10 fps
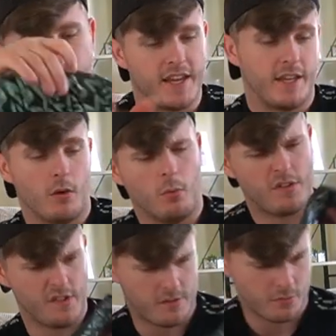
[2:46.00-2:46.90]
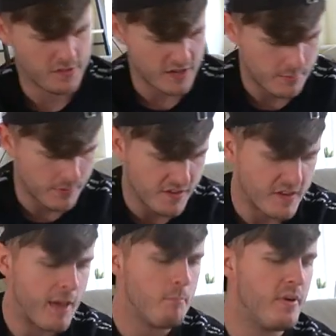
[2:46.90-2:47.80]
the, what's the name of this?
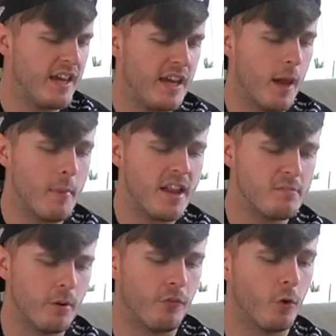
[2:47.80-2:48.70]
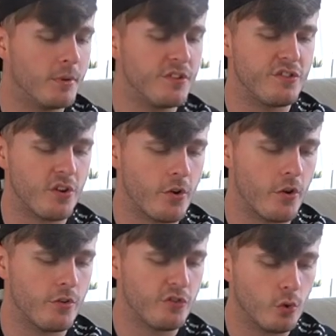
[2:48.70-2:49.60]
MP, men's performance
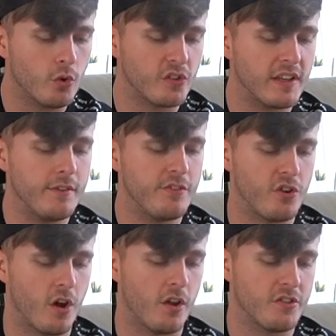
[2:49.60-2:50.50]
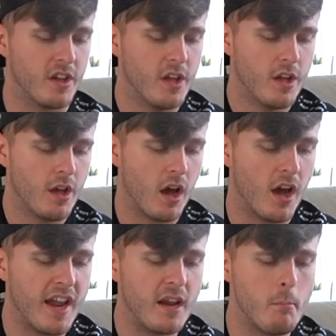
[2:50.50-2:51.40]
shirt, short sleeve shirt
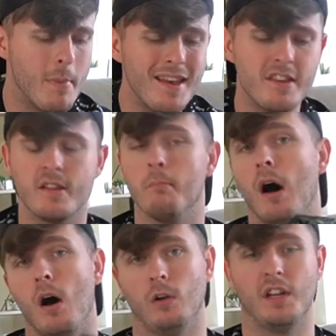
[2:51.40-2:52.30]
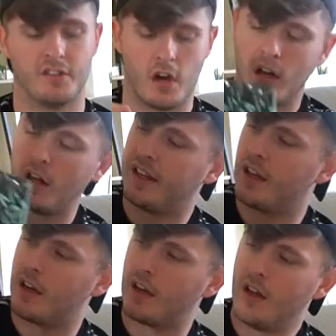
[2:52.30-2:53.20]
in mint marl. It's kind of like
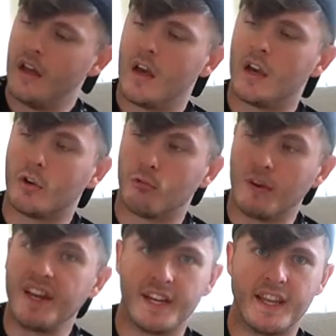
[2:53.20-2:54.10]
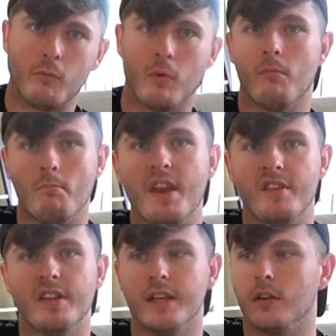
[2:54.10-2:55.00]
a greeny, well,
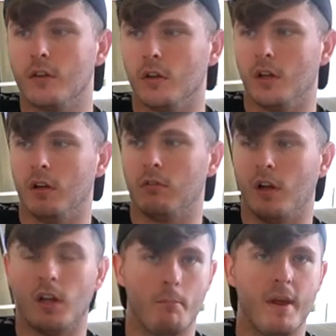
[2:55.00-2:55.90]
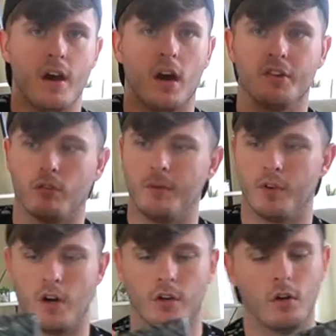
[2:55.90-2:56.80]
minty color, right? Like mint ice cream
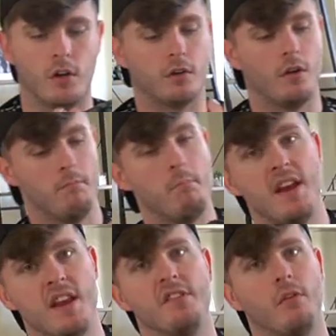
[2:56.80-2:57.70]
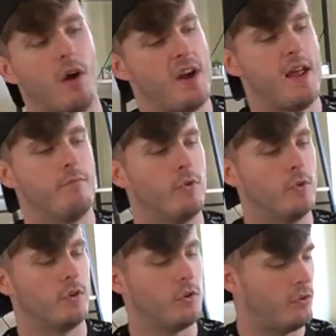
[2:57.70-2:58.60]
kind of color. Mint is the right name for
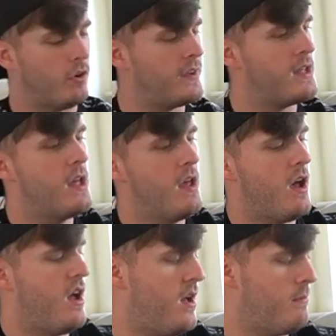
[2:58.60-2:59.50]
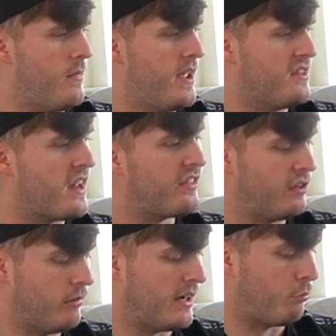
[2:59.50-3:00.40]
the color of it. It's
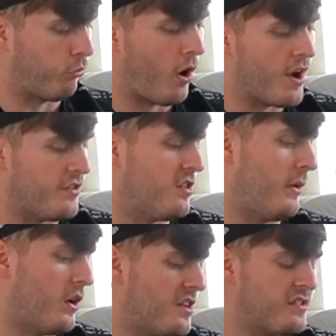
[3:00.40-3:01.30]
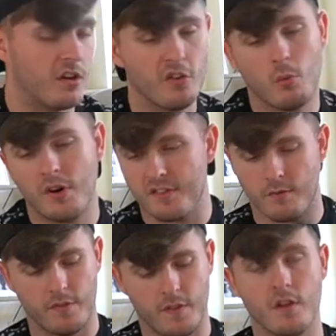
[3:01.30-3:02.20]
actually really bright, and to be honest, I just wanted
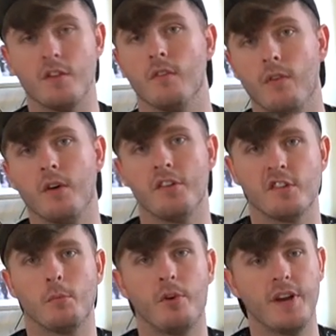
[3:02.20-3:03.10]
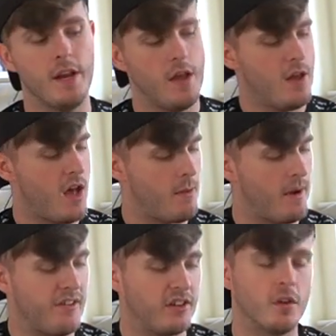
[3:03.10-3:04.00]
something that's very summery.
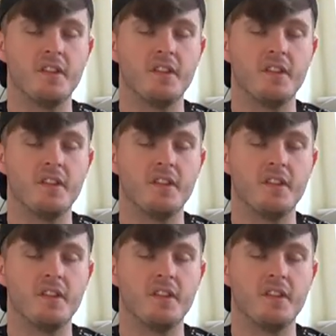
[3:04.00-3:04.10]
I actually got